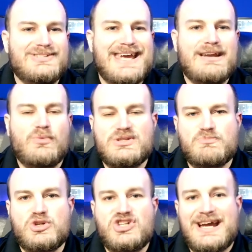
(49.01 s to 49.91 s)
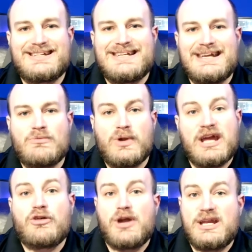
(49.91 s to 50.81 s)
data was projecting when I
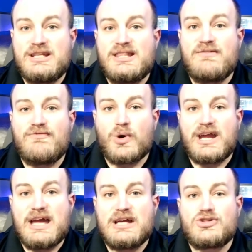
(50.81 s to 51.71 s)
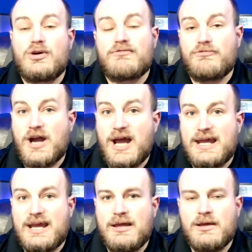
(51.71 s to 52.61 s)
created the forecast on
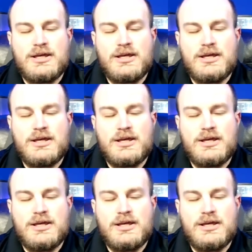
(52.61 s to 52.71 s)
Friday.